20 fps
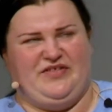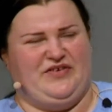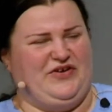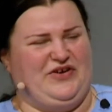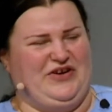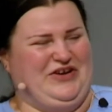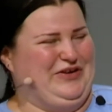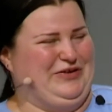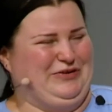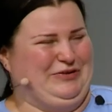
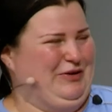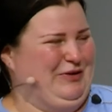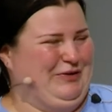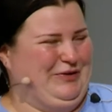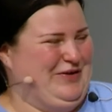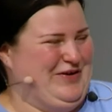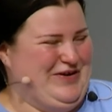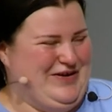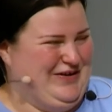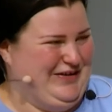better, you
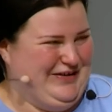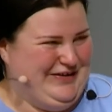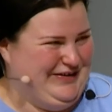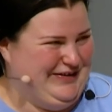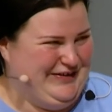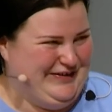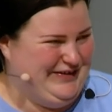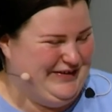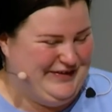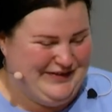know,
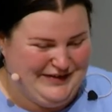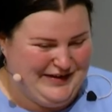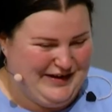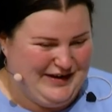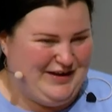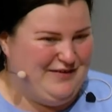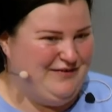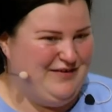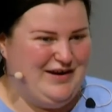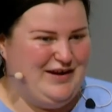
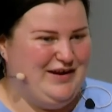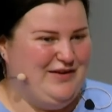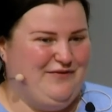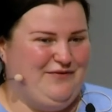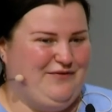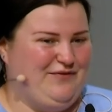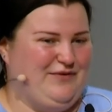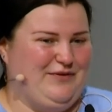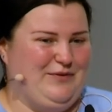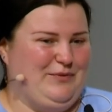even
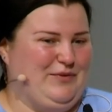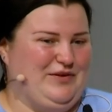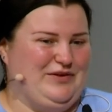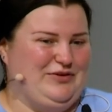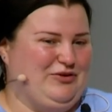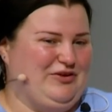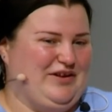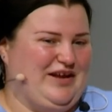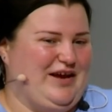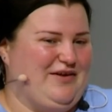if
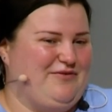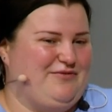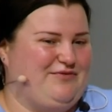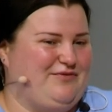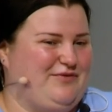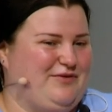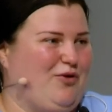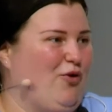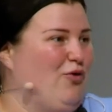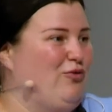we don't have
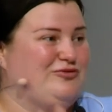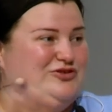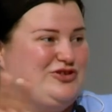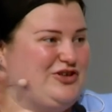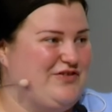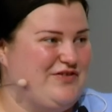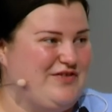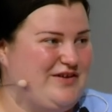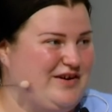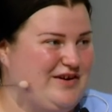
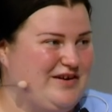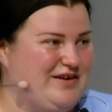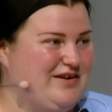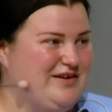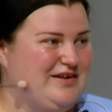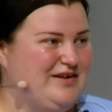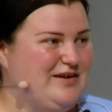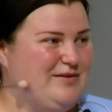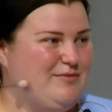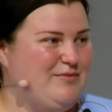ocean
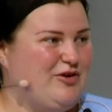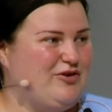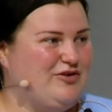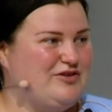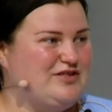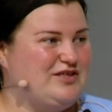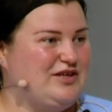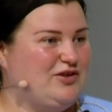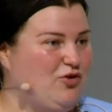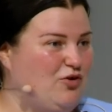there.
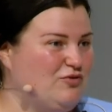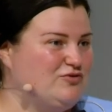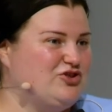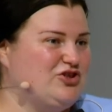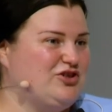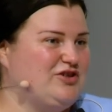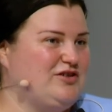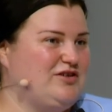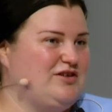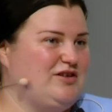Because in
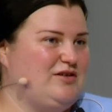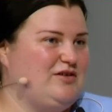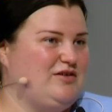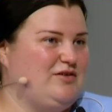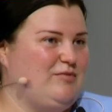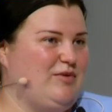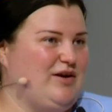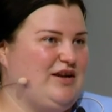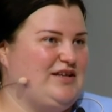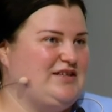ocean in,
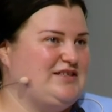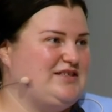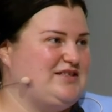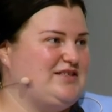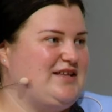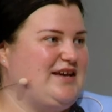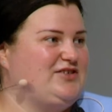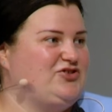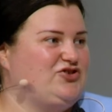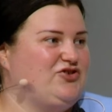in Bali
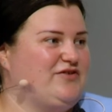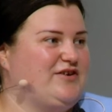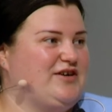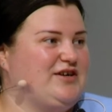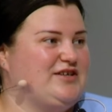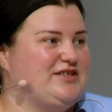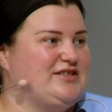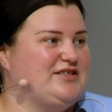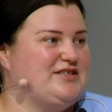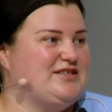is
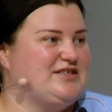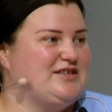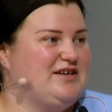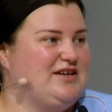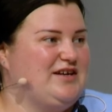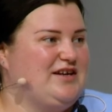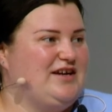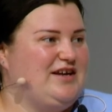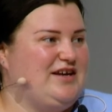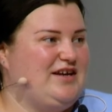dangerous
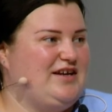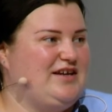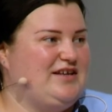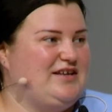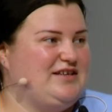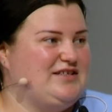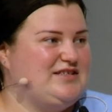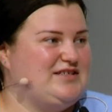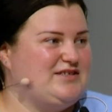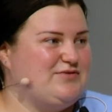
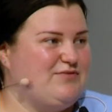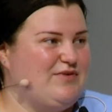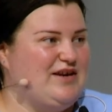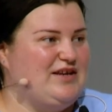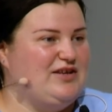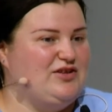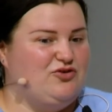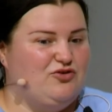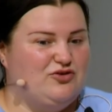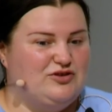and it's
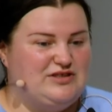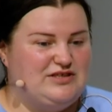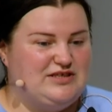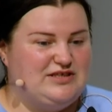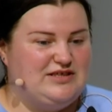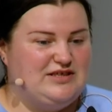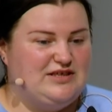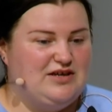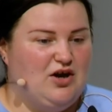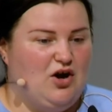really
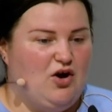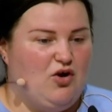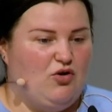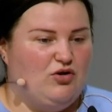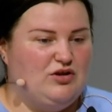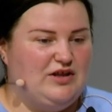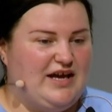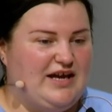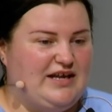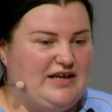dirty.
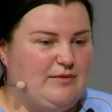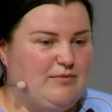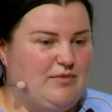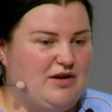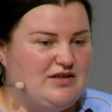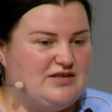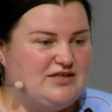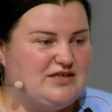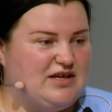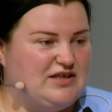All
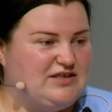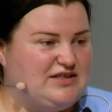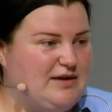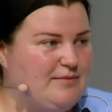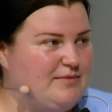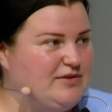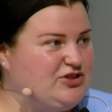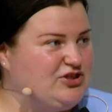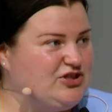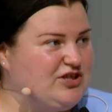animals are
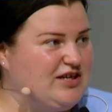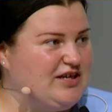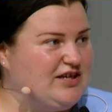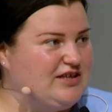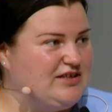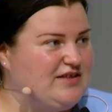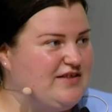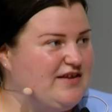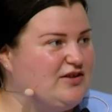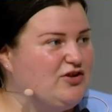
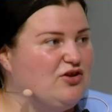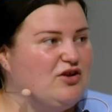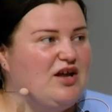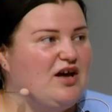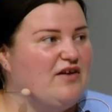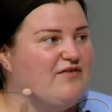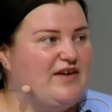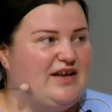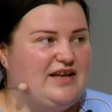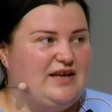damaged. They don't
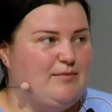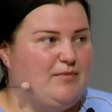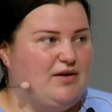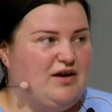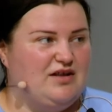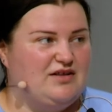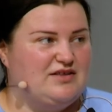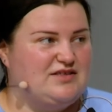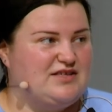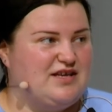love
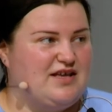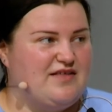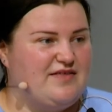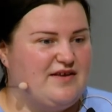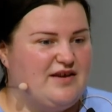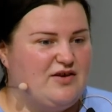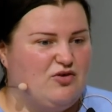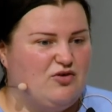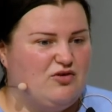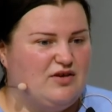animals
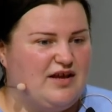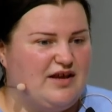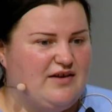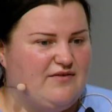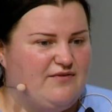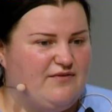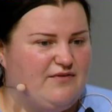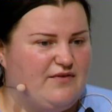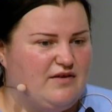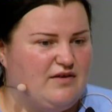and they all
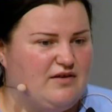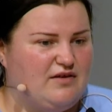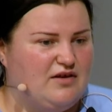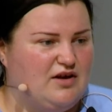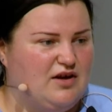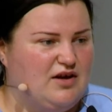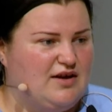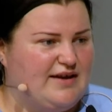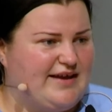have uh,